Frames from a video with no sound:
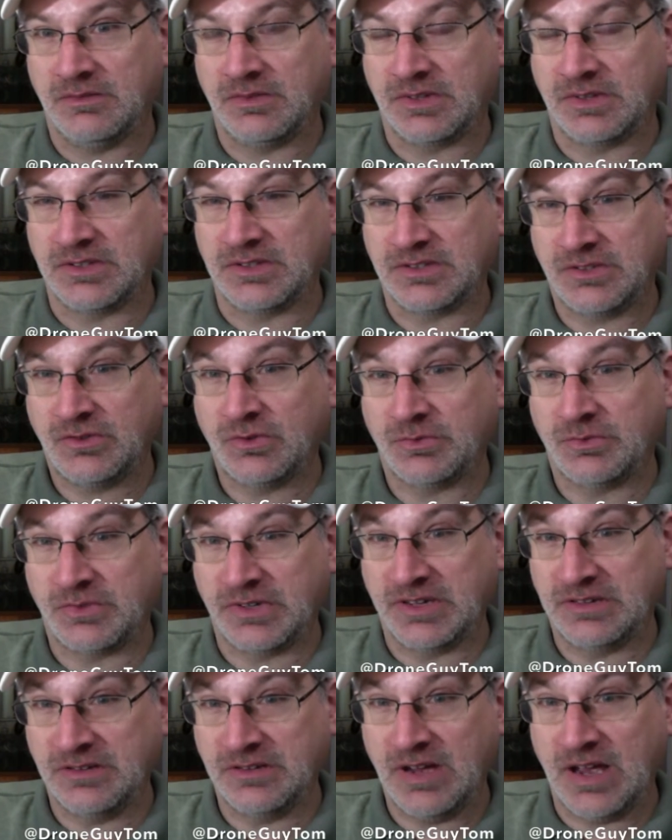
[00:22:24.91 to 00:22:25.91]

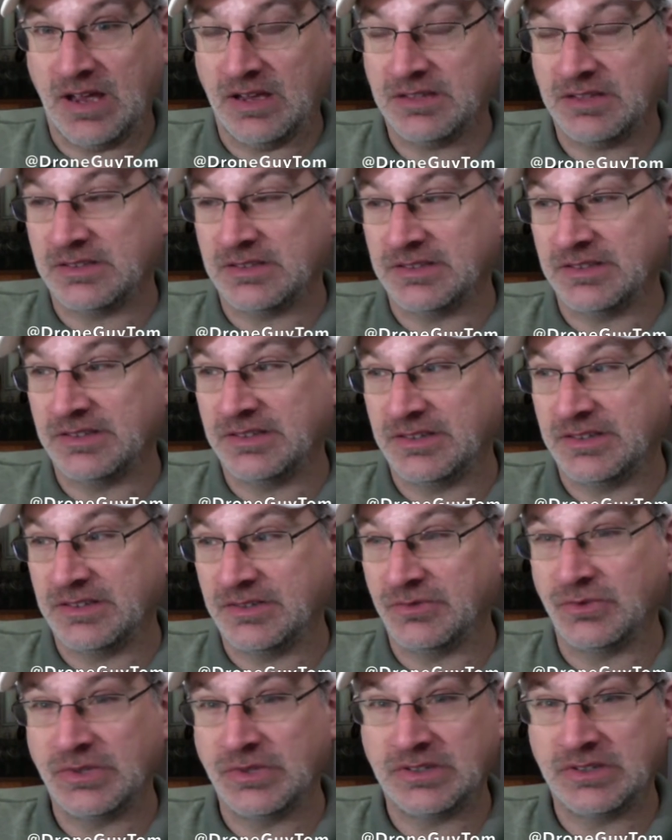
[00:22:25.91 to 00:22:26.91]
considerably less, and you
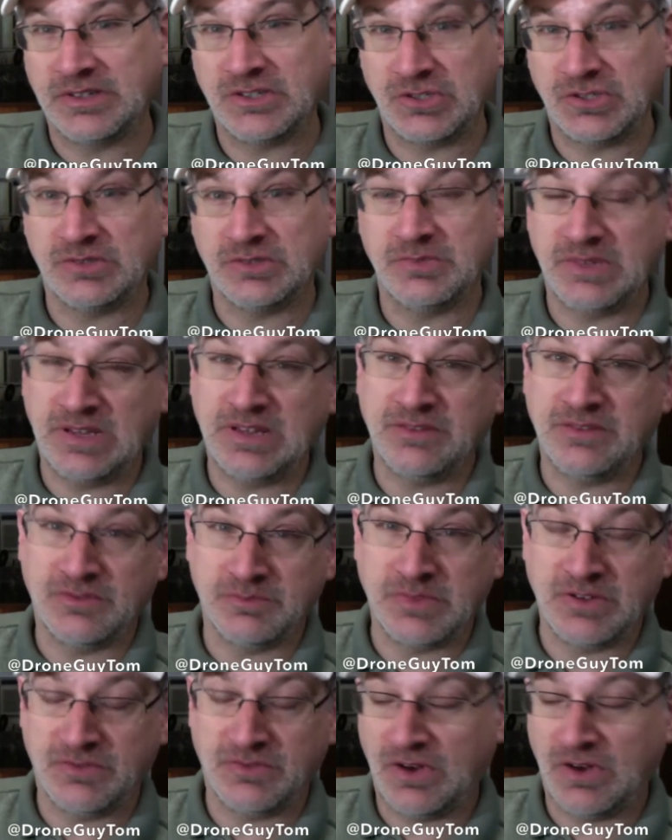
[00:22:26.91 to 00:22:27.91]
really shouldn't
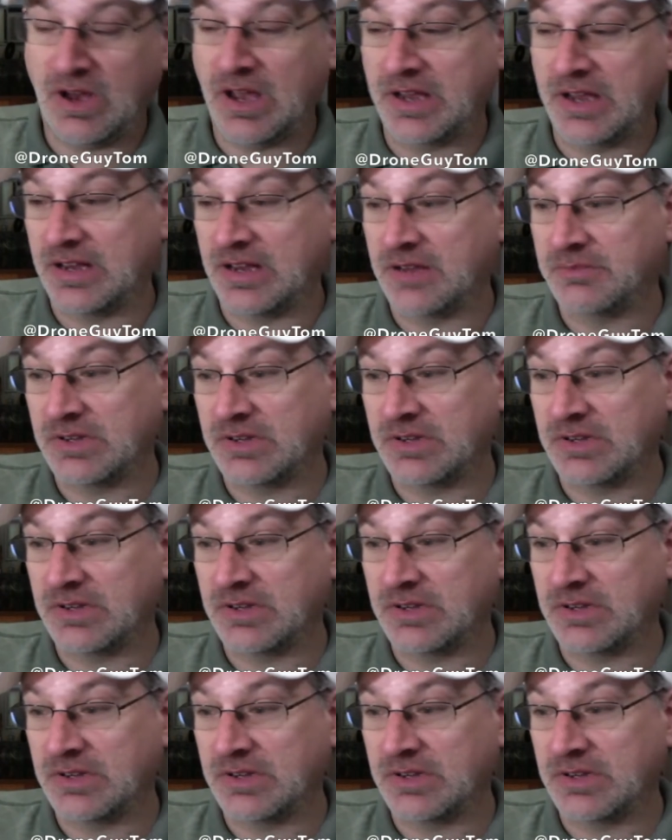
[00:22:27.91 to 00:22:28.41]
even be flying it.